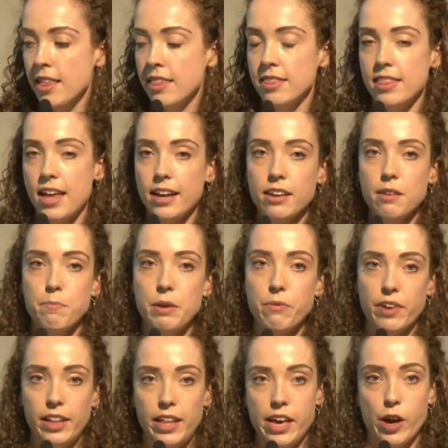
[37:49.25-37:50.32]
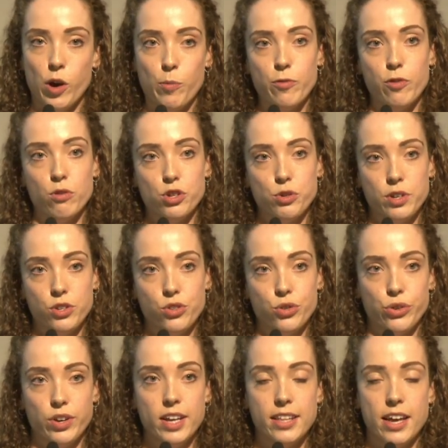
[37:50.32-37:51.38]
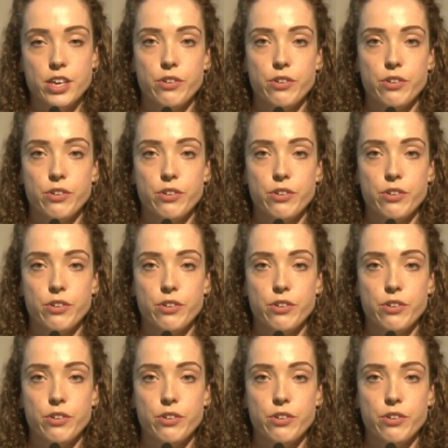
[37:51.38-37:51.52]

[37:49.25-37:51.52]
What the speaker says: That can be really helpful to ensuring that